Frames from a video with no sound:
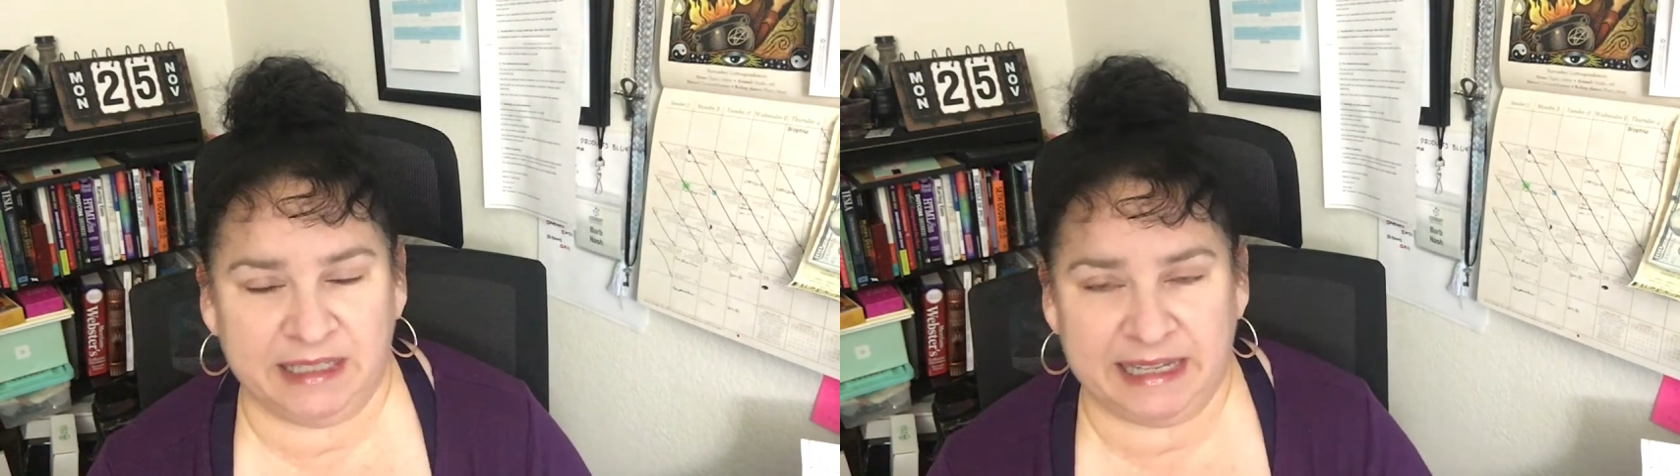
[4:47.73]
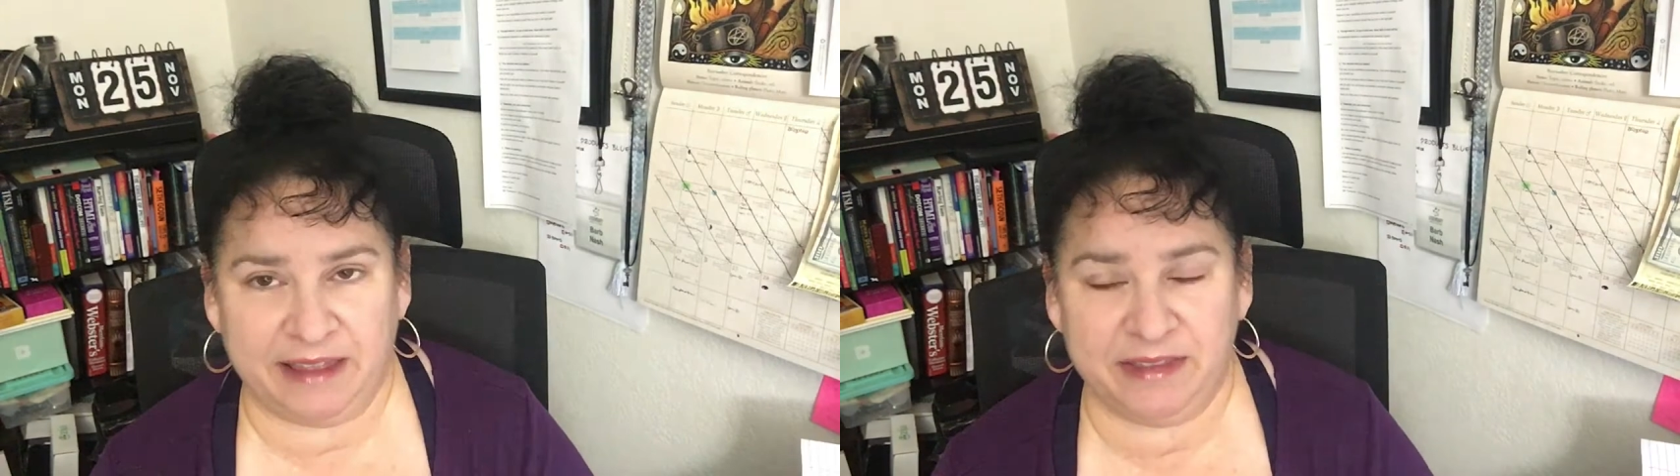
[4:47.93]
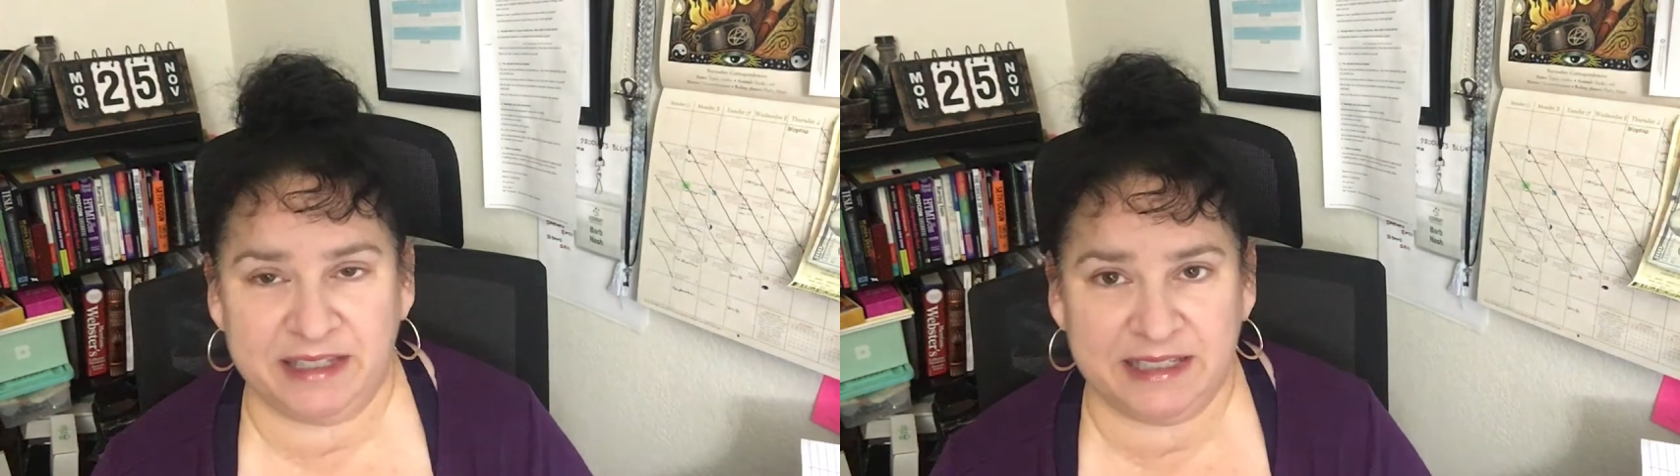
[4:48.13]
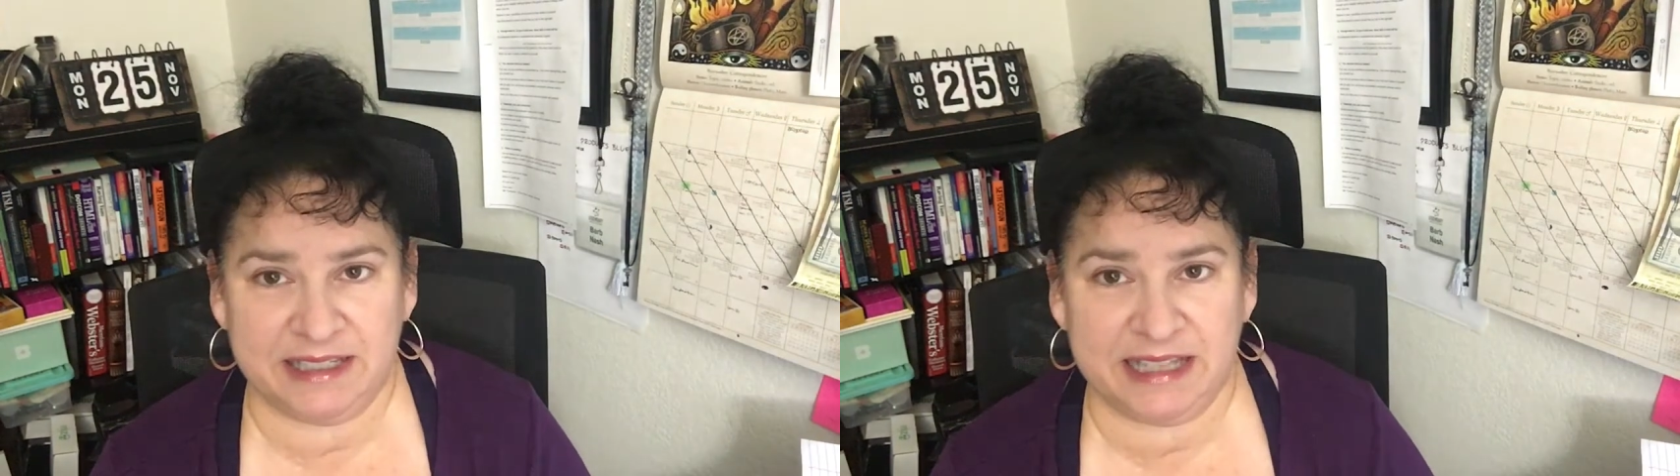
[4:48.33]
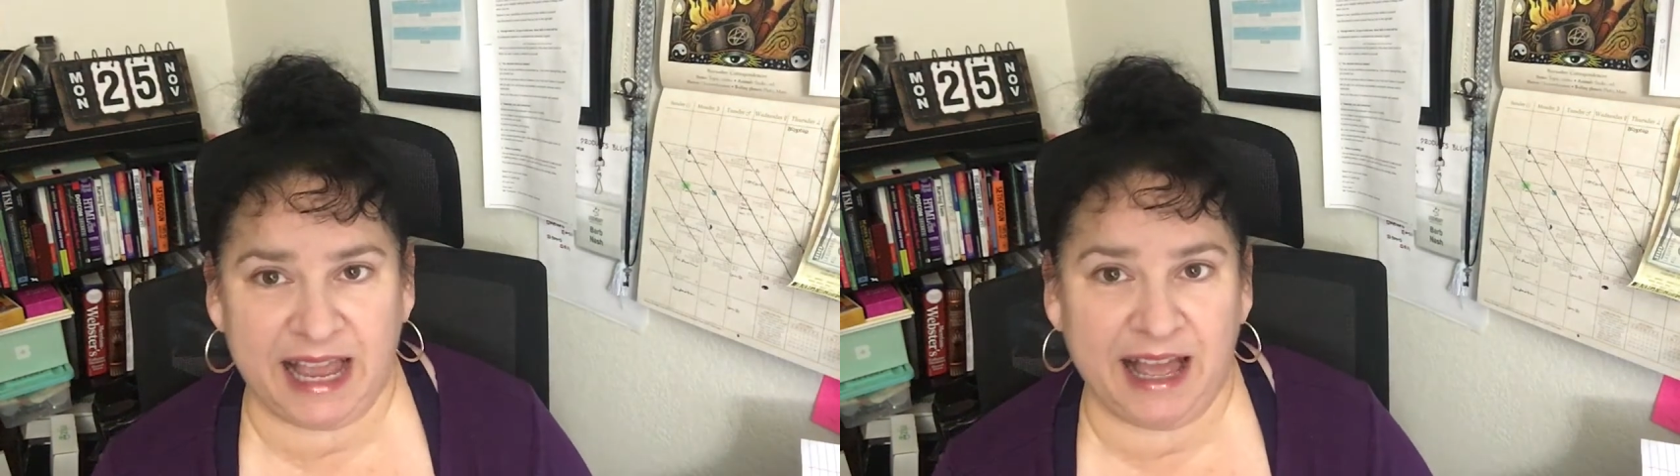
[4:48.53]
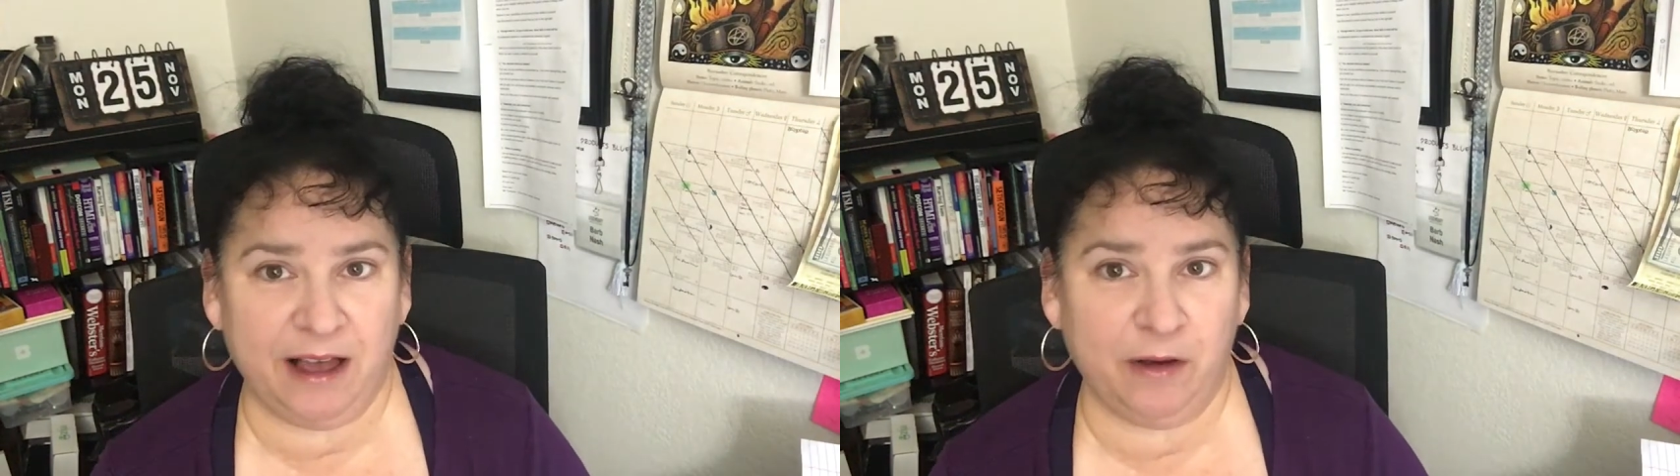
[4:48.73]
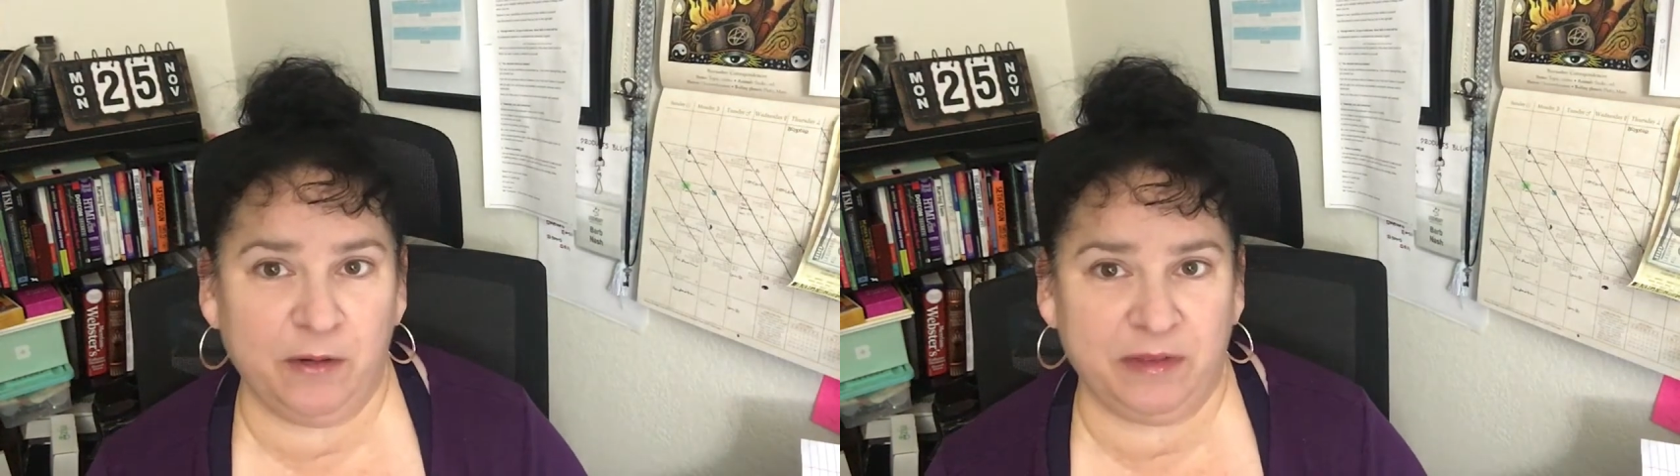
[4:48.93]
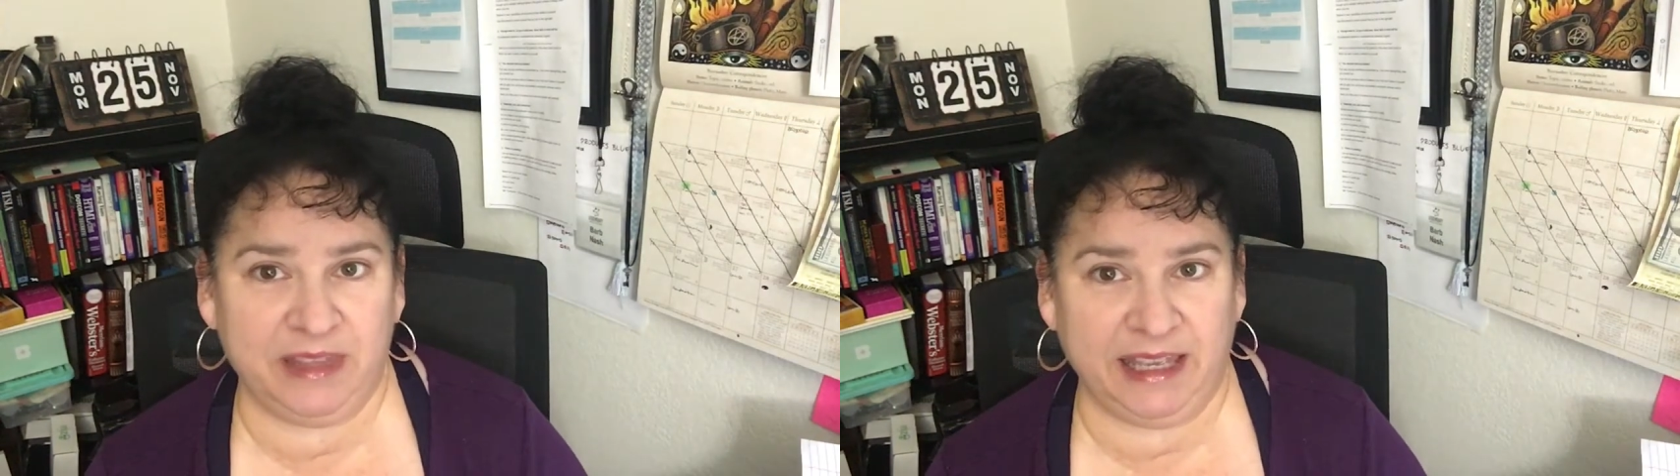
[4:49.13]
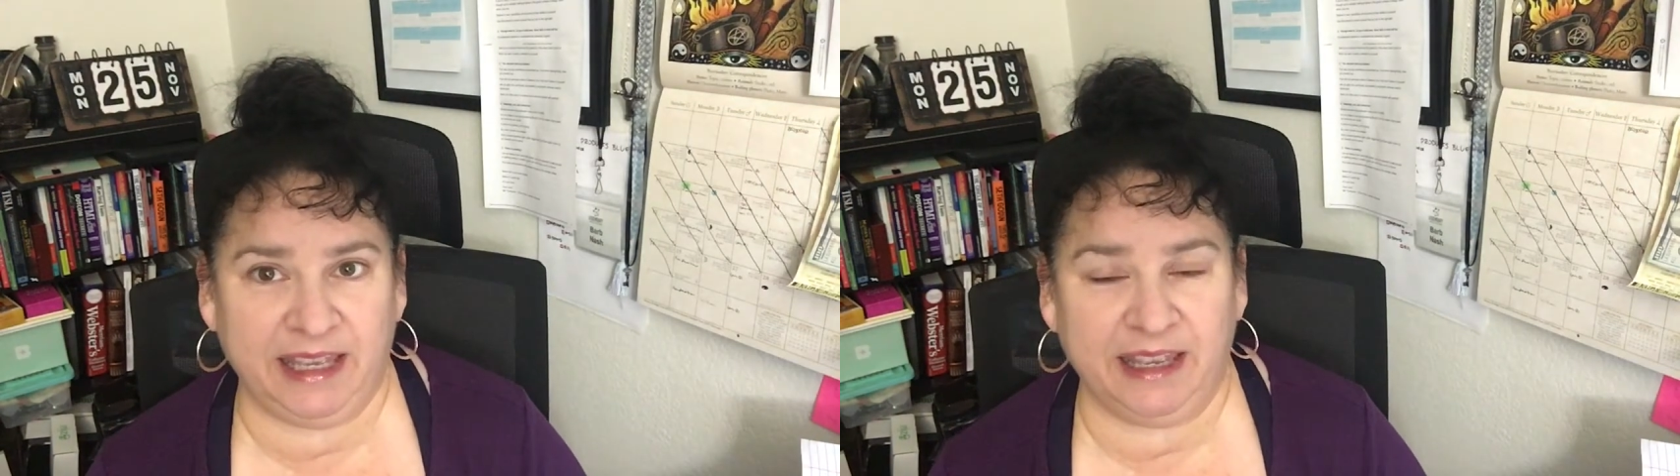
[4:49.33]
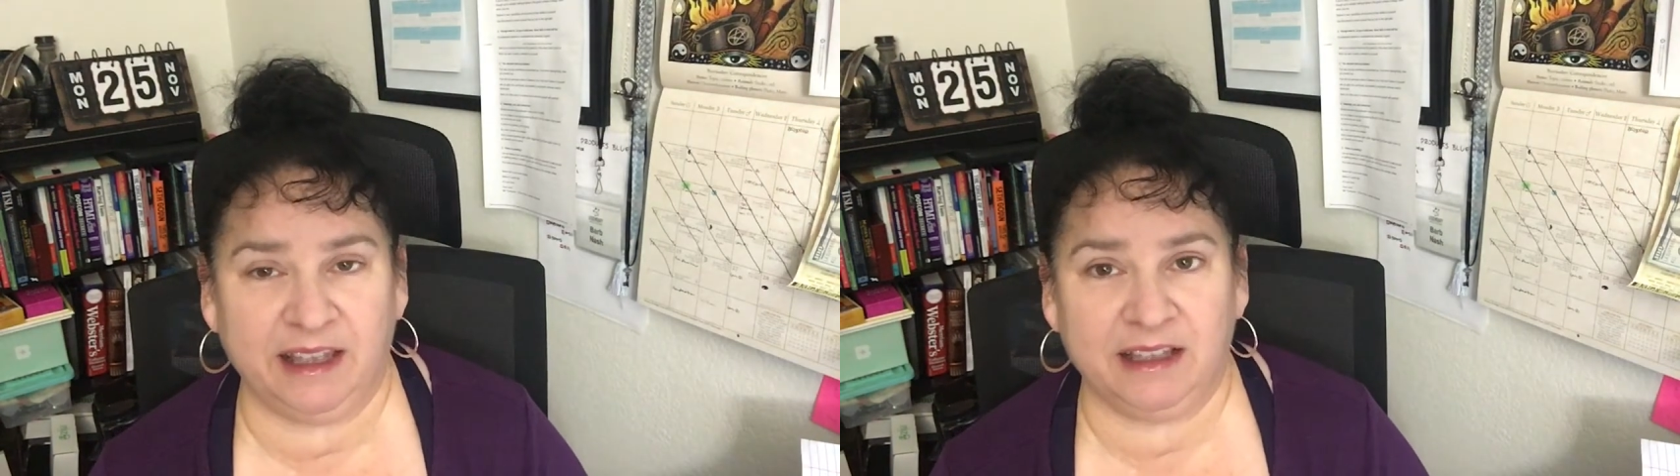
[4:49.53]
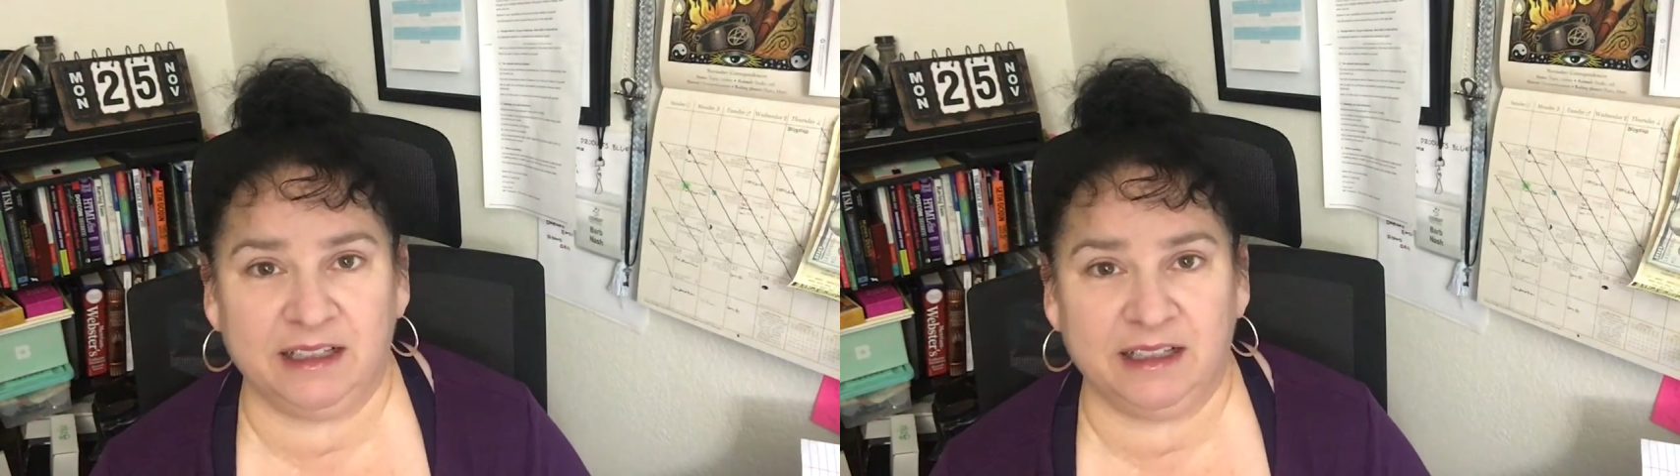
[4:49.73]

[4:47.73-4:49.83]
Now this is how the